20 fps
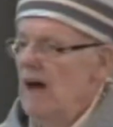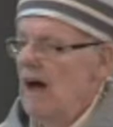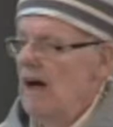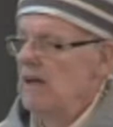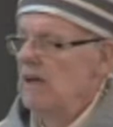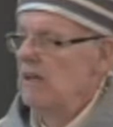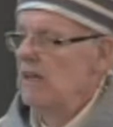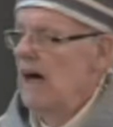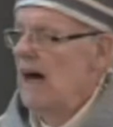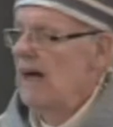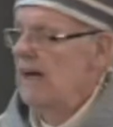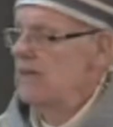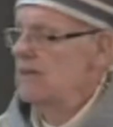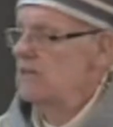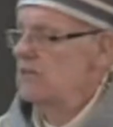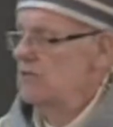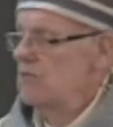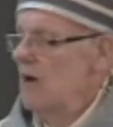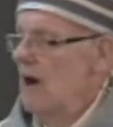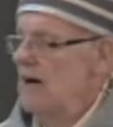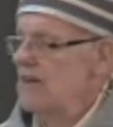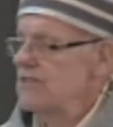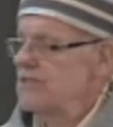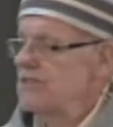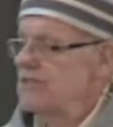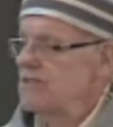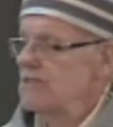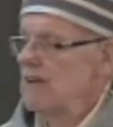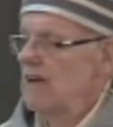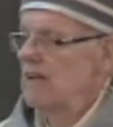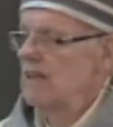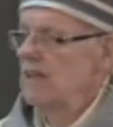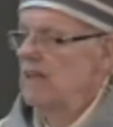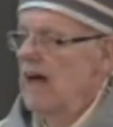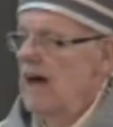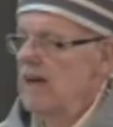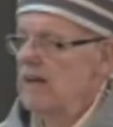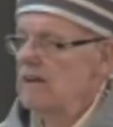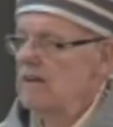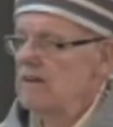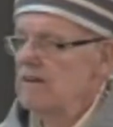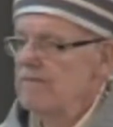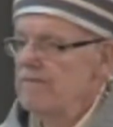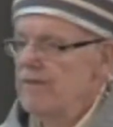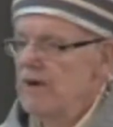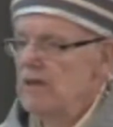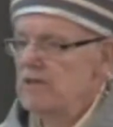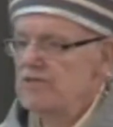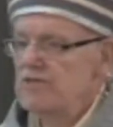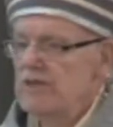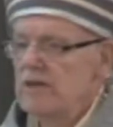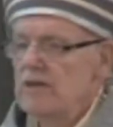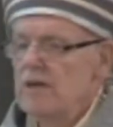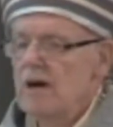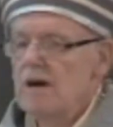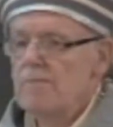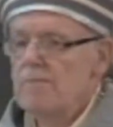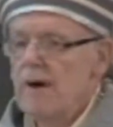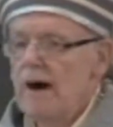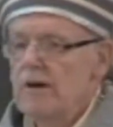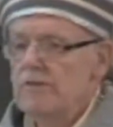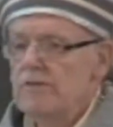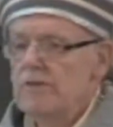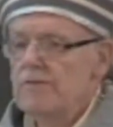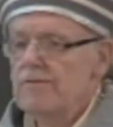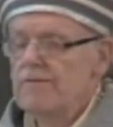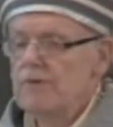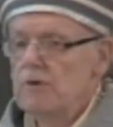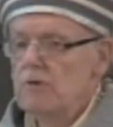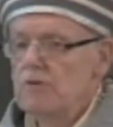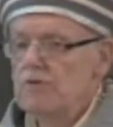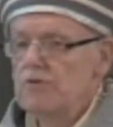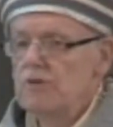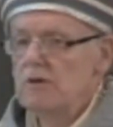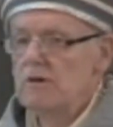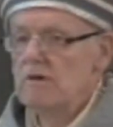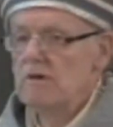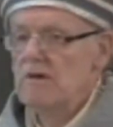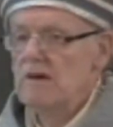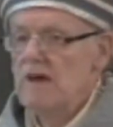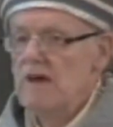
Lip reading: and a lot of trust and a lot of conviction about the future.